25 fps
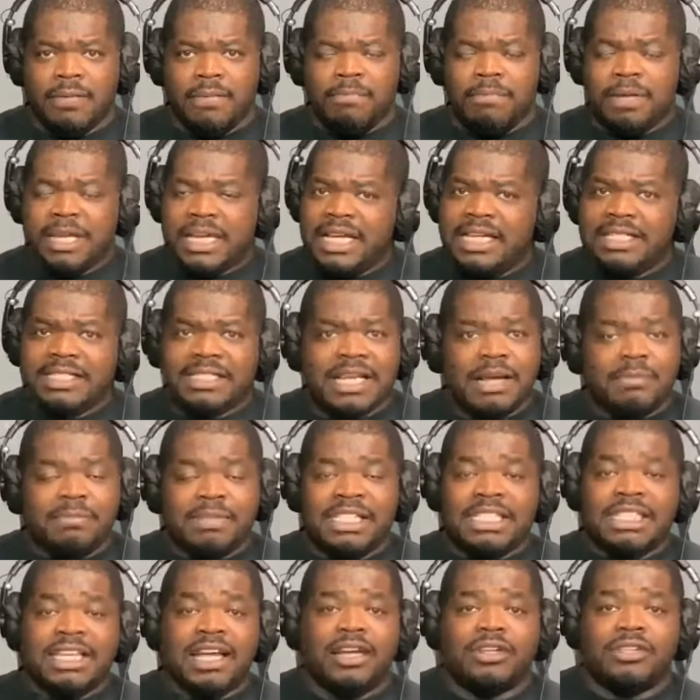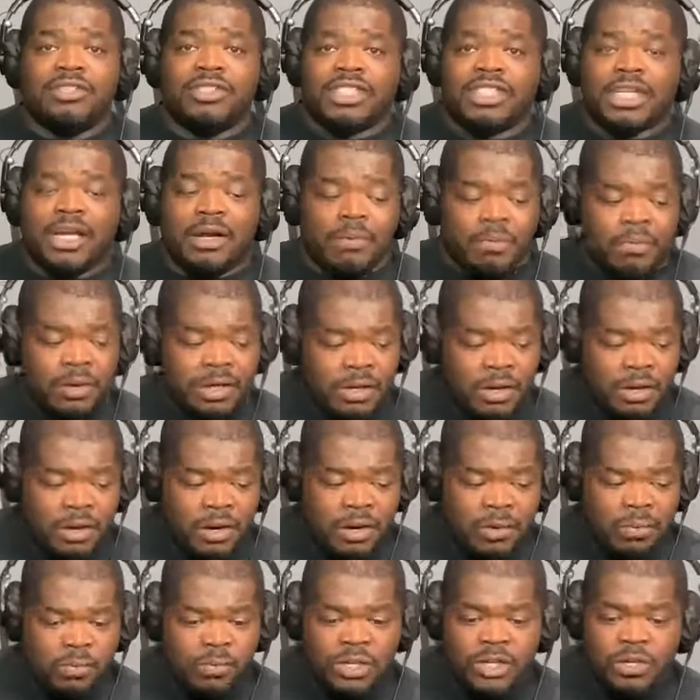Because let me tell you something,
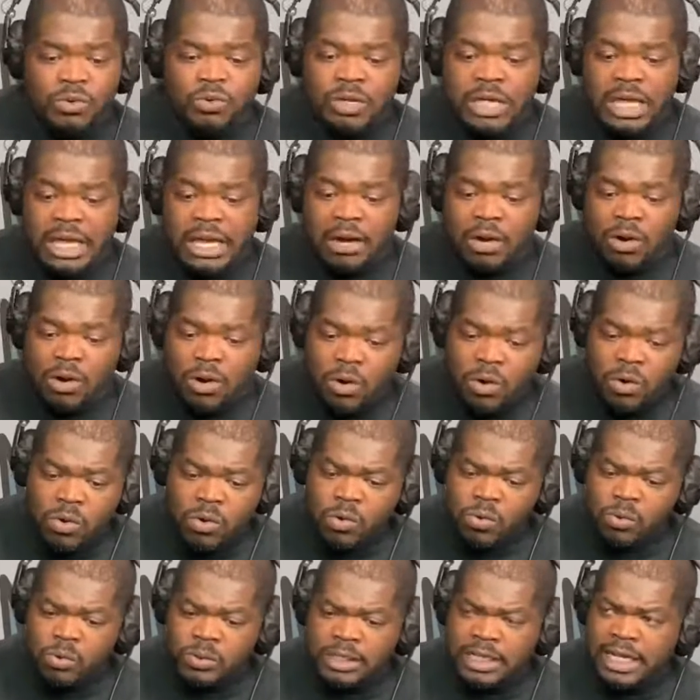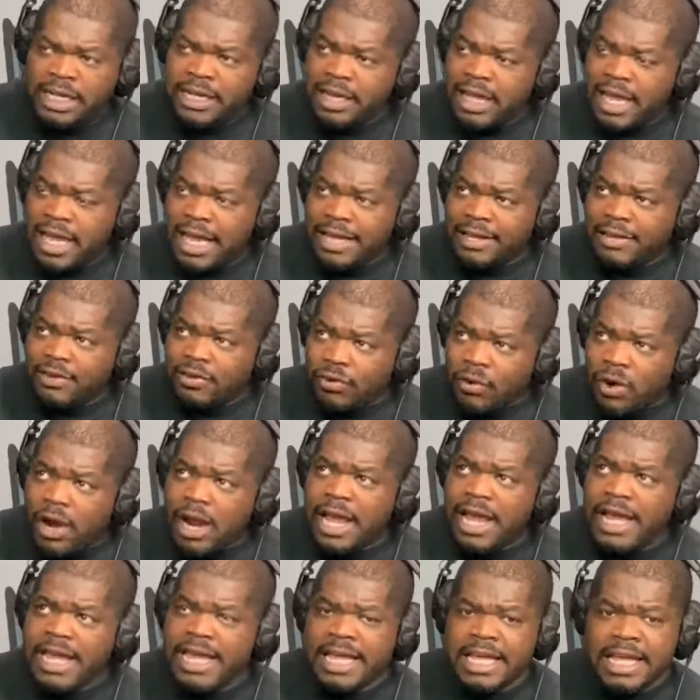when you get old and
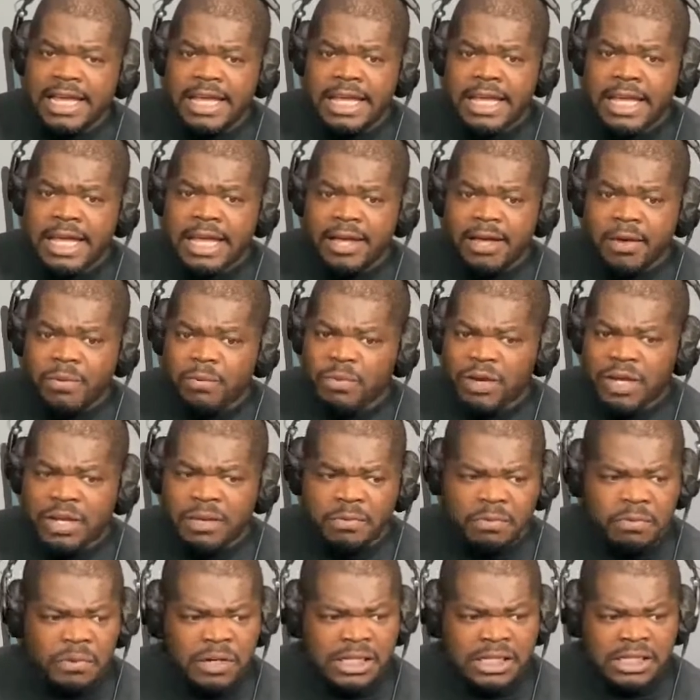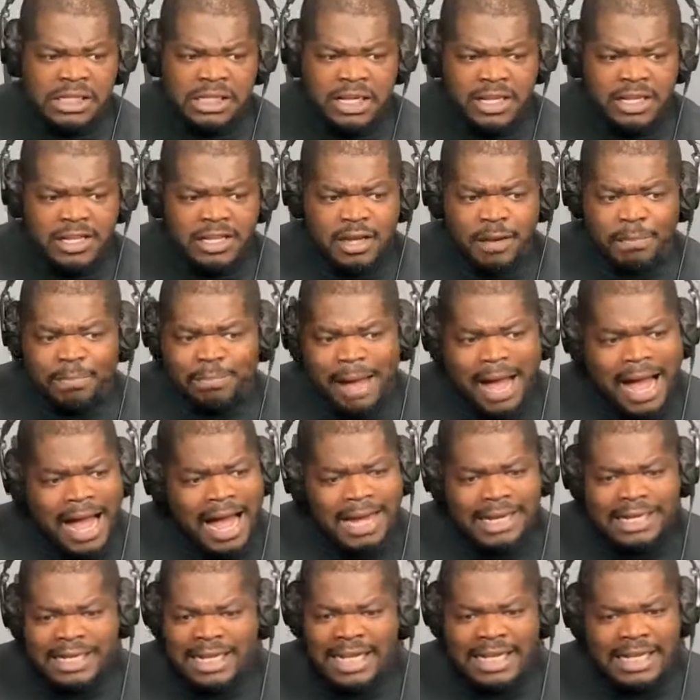gray, when your
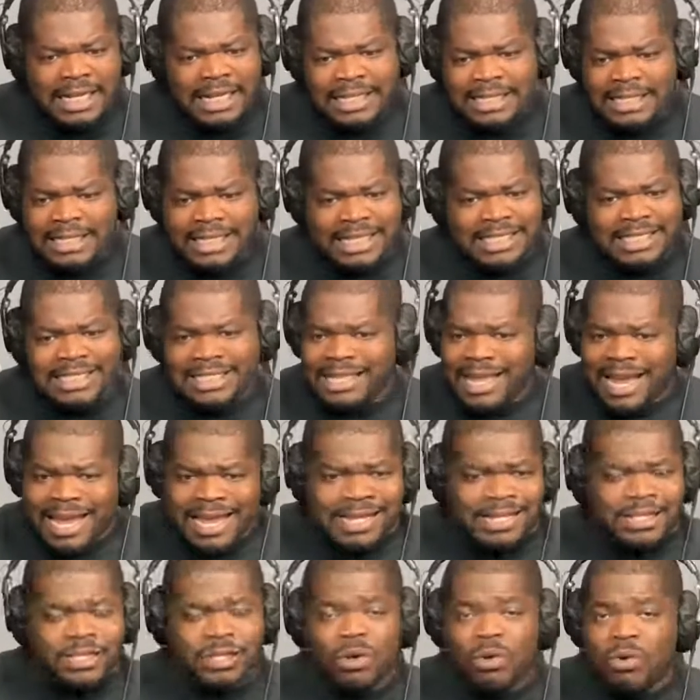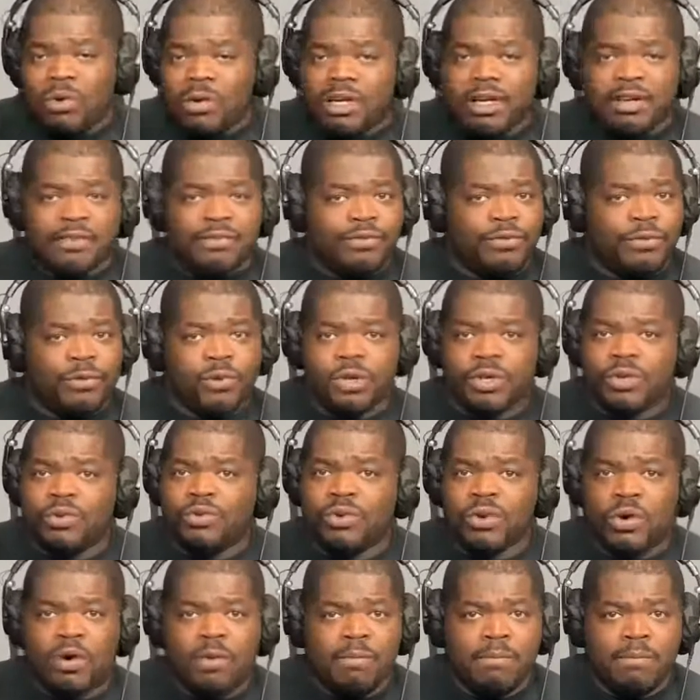body just ain't doing it for you
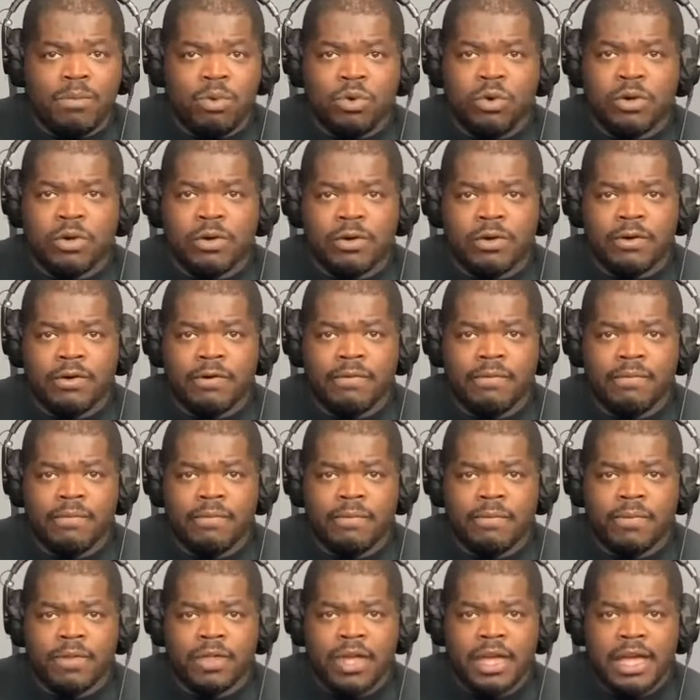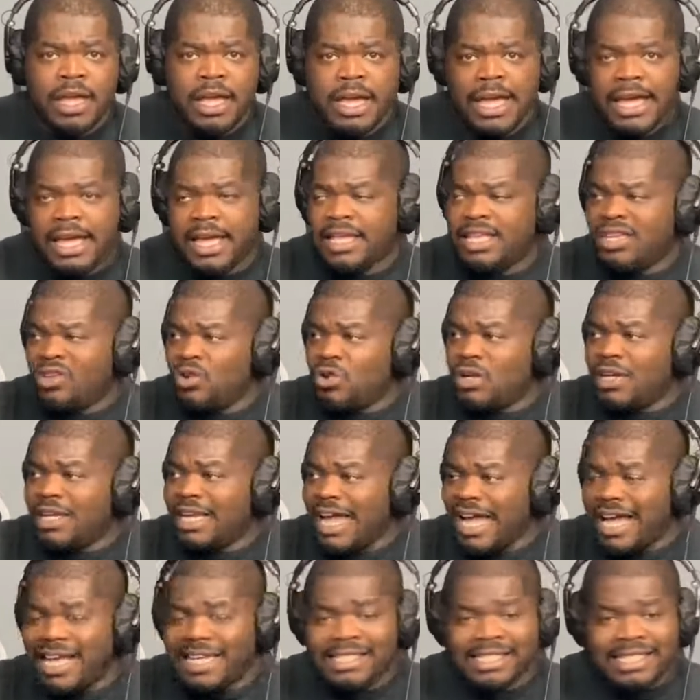no more, and your
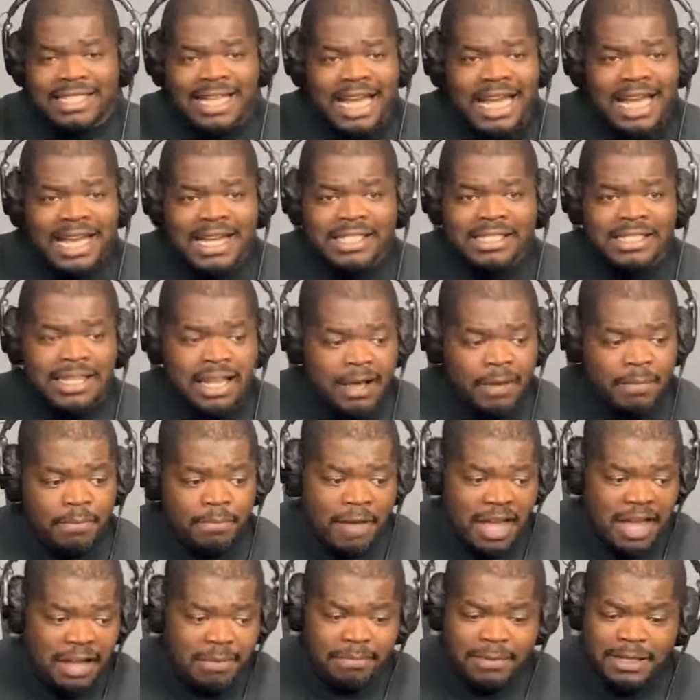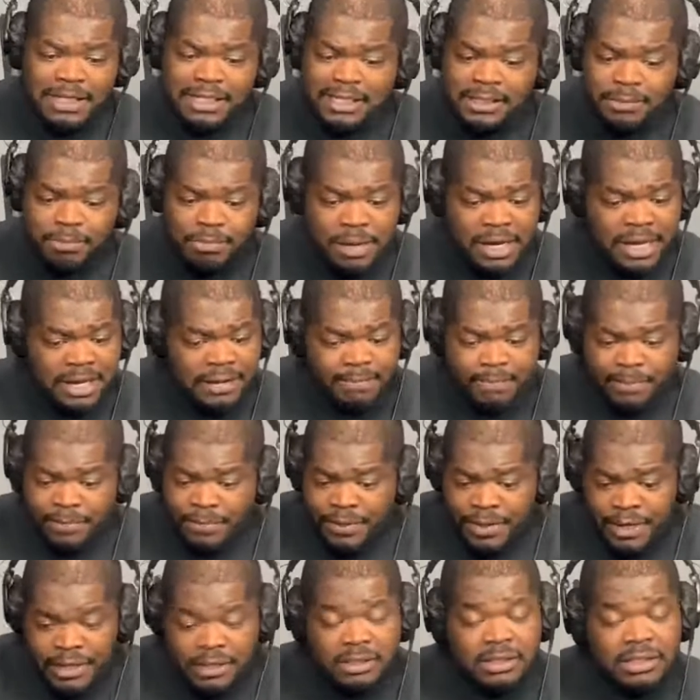last days may be spent
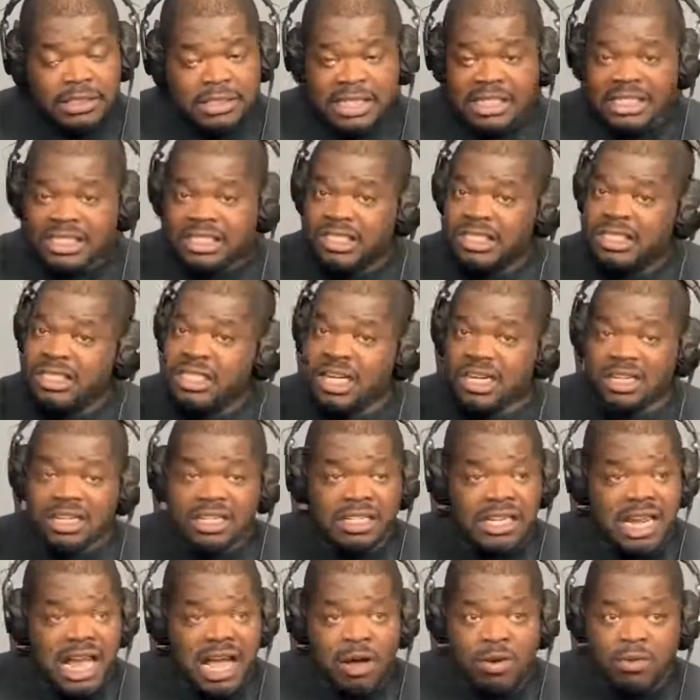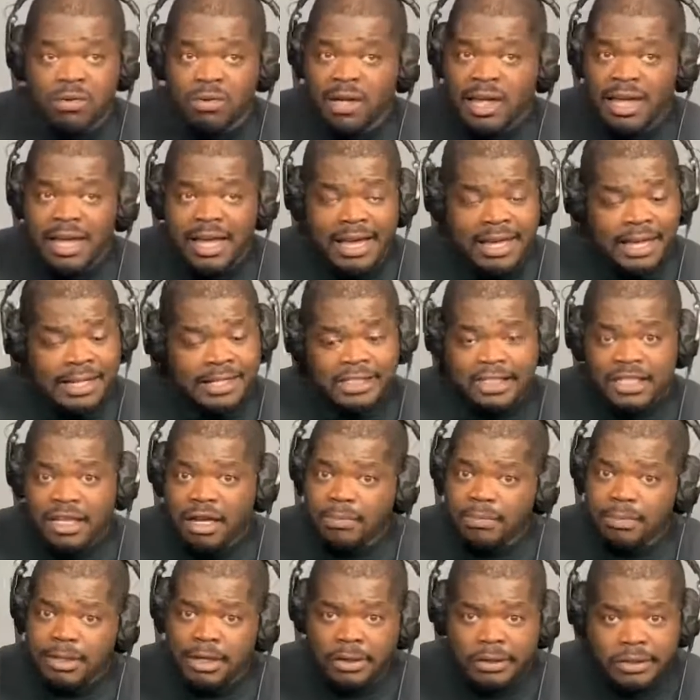just chilling out in
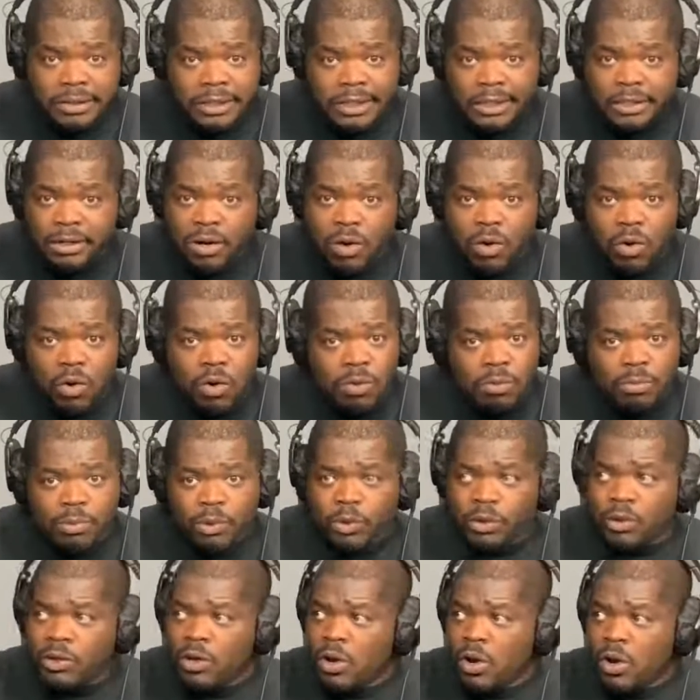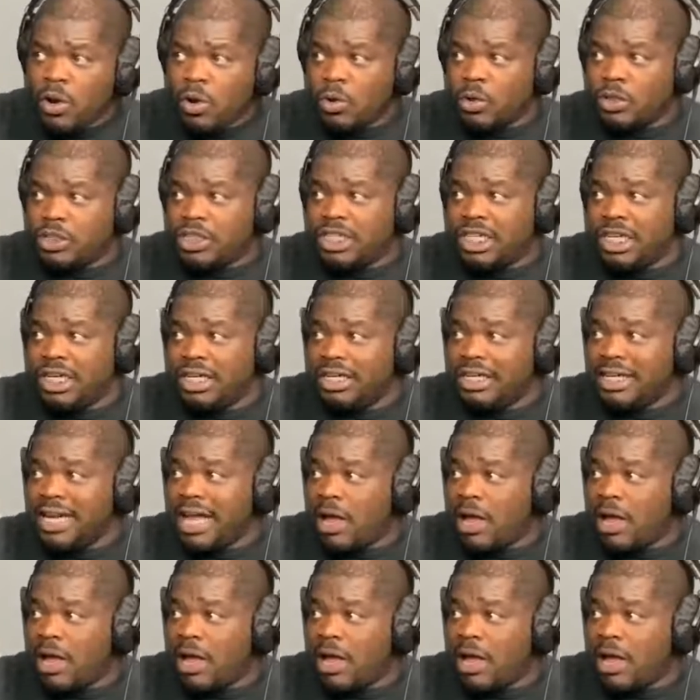some nursing home or chilling